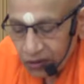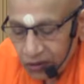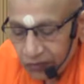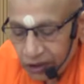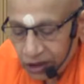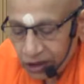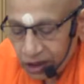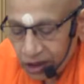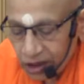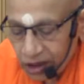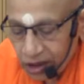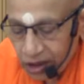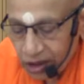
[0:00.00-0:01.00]

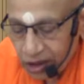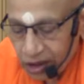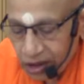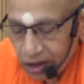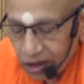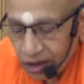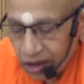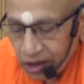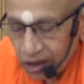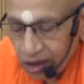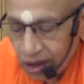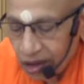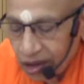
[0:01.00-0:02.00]
Anupatte
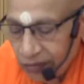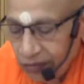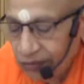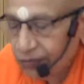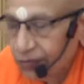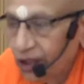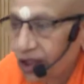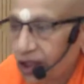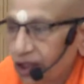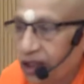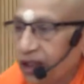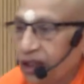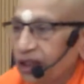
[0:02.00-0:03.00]

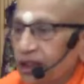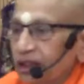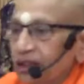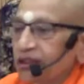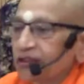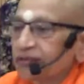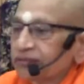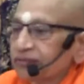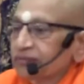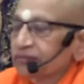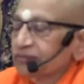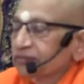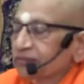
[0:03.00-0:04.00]
Ityabhipraya.
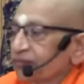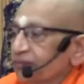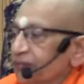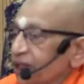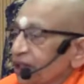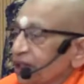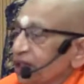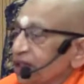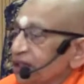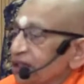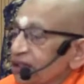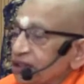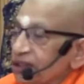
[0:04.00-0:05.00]

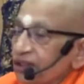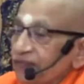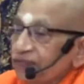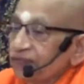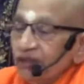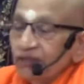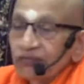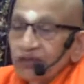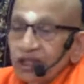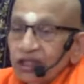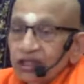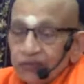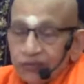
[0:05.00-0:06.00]
See, in a different
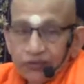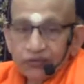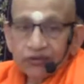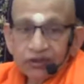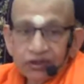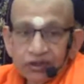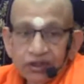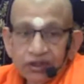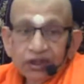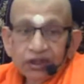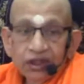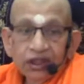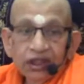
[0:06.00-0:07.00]
way it is approached.
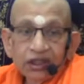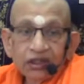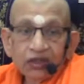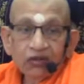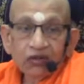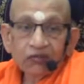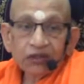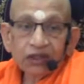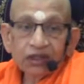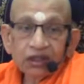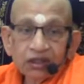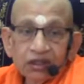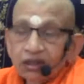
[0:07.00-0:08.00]
In
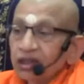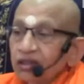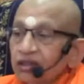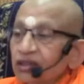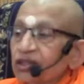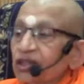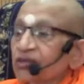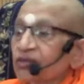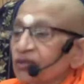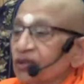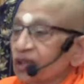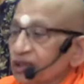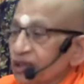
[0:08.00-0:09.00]
Kenopanishad, na tatra
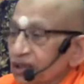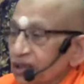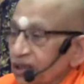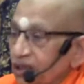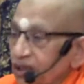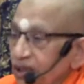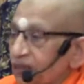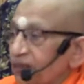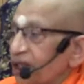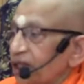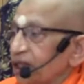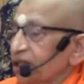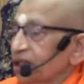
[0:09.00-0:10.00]
chakshur gacchati, na
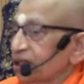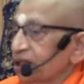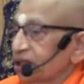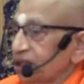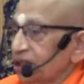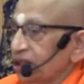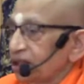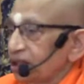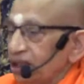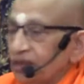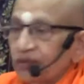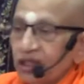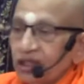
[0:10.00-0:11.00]
vag gacchati,
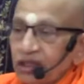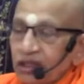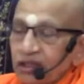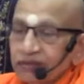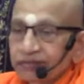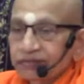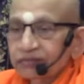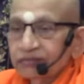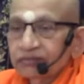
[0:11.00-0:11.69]
na manah.